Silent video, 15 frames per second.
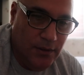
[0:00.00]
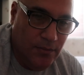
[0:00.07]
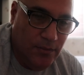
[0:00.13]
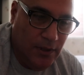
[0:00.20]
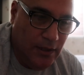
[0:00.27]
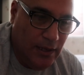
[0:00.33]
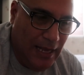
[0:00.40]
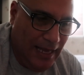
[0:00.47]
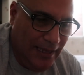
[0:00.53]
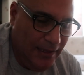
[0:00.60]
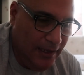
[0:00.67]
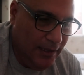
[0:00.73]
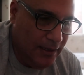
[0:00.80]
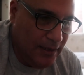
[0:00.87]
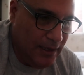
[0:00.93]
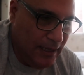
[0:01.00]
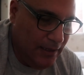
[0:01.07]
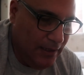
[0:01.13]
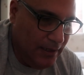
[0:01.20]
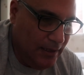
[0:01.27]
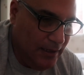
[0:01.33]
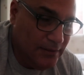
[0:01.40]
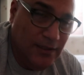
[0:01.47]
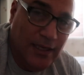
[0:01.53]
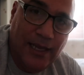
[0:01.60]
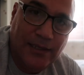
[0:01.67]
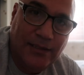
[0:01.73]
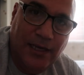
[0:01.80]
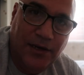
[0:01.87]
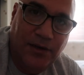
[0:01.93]
but I think Ahizi had
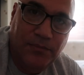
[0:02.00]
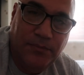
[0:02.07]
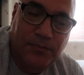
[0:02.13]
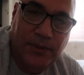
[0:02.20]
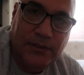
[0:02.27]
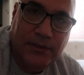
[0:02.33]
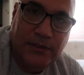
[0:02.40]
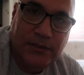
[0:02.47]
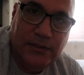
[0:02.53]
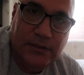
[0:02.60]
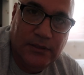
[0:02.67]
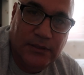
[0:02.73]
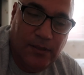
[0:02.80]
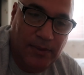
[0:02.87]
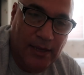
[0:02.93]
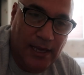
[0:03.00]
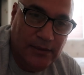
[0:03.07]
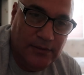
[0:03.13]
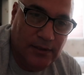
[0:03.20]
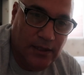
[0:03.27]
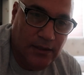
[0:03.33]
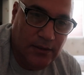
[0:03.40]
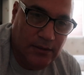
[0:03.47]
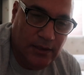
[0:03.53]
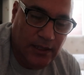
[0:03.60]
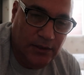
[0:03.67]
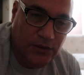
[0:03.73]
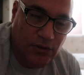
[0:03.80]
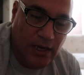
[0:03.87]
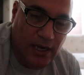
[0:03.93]
a ton of businesses in the past that he
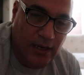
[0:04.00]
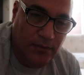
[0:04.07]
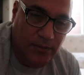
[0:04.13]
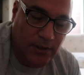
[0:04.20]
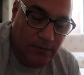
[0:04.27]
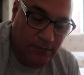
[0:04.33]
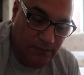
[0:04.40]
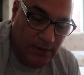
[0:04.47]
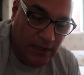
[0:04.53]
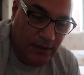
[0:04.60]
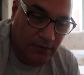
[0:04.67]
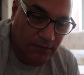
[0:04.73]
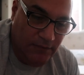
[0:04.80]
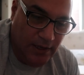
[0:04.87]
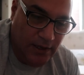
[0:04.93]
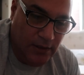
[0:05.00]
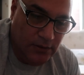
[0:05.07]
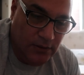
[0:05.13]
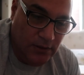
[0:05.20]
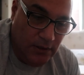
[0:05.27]
tried, but I think failed,